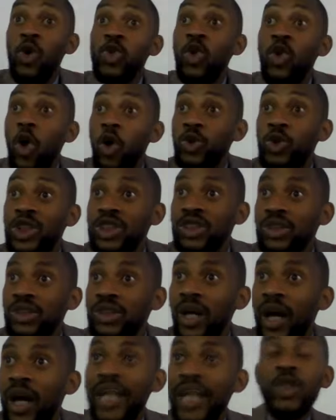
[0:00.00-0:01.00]
own coach,
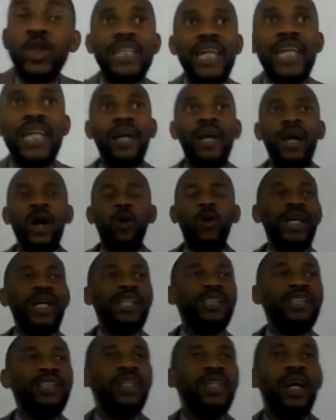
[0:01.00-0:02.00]
and you say,
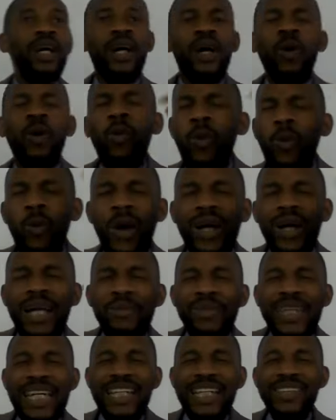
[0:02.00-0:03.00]
Wait, what
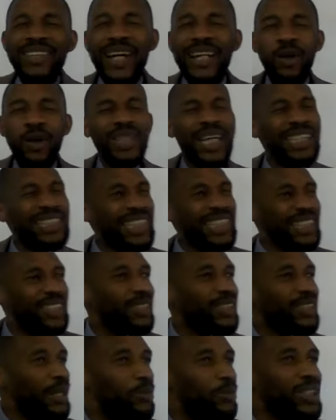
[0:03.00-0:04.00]
I'm thinking right now, does
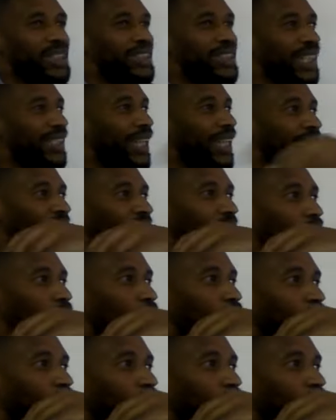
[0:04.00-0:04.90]
it demonstrate that I love